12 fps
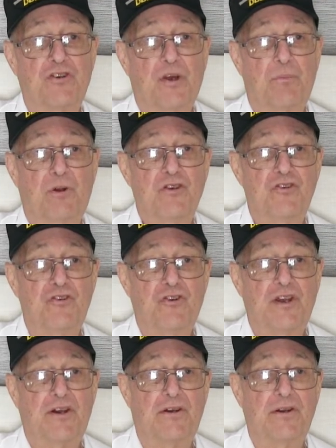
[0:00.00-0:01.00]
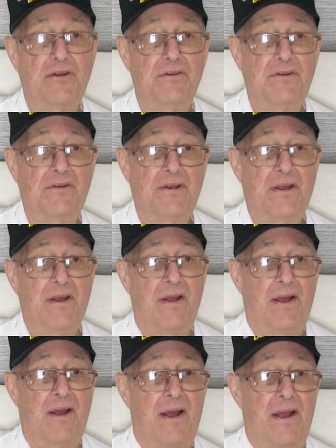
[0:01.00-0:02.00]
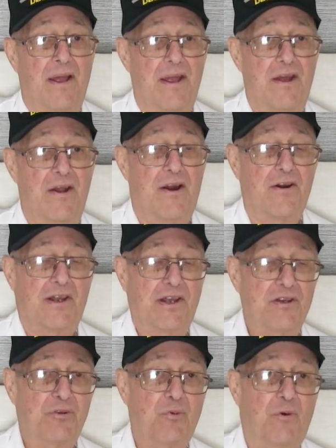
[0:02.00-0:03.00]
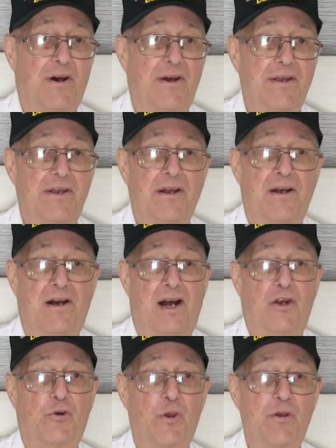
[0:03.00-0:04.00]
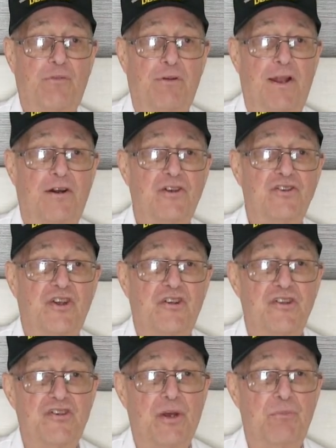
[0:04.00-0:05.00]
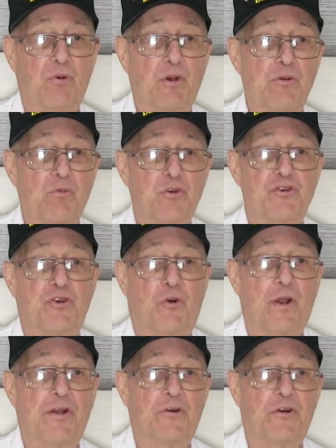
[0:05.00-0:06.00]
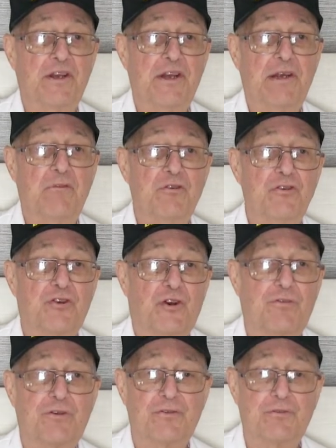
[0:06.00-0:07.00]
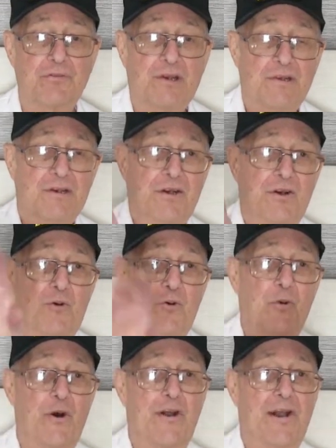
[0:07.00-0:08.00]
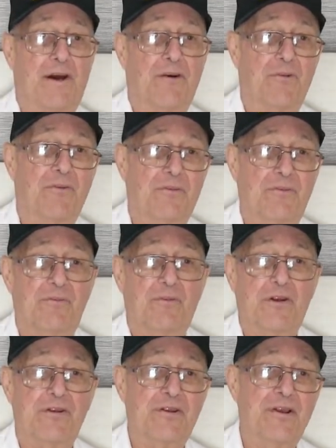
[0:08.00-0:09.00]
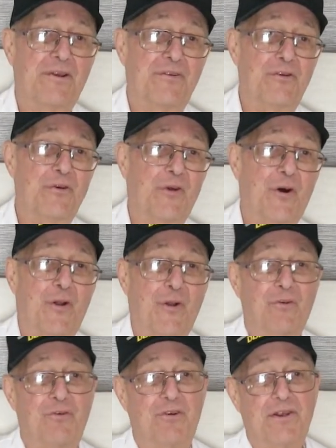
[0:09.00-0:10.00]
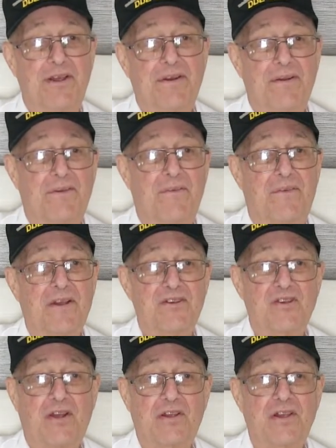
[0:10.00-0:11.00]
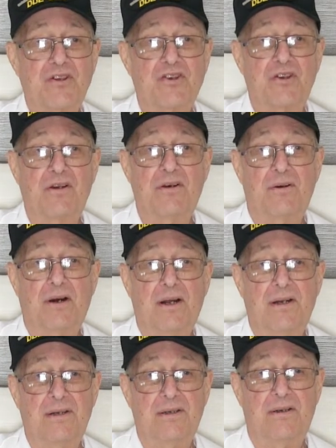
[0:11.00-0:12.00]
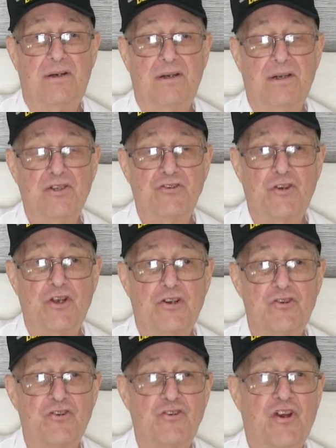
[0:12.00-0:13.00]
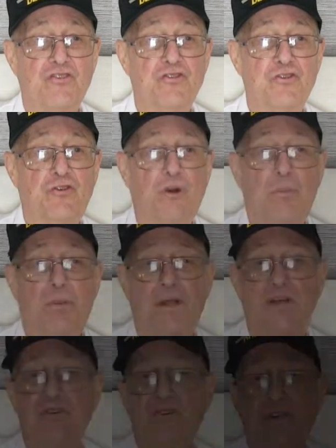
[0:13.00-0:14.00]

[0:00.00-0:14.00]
submarines in the area. And in our case, why a green flare said the submarine was surrendering, he would surf it and run out and would do it all over again, and things like this as the exercises took place.